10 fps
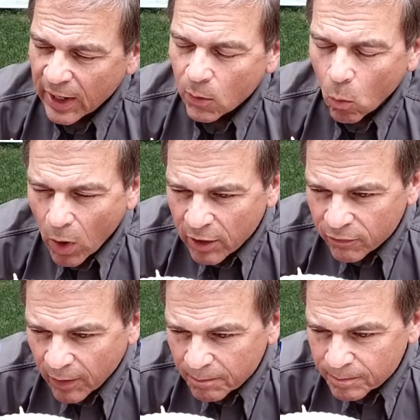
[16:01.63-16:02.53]
And one
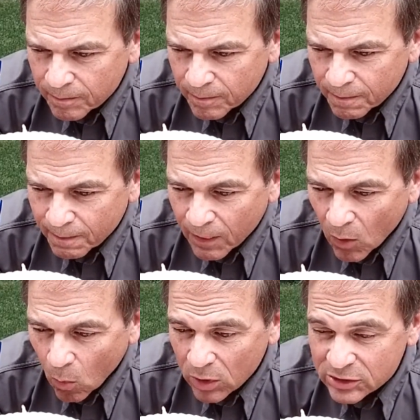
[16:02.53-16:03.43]
of them
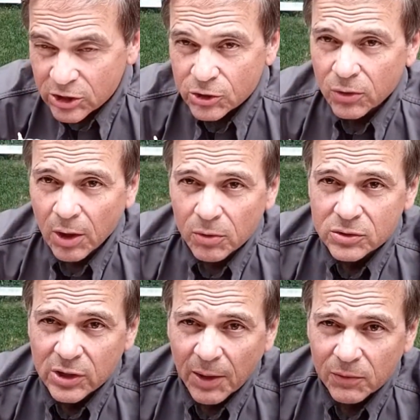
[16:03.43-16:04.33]
was
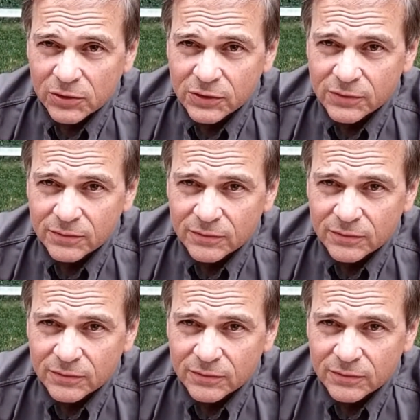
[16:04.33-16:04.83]
cucumber sandwiches.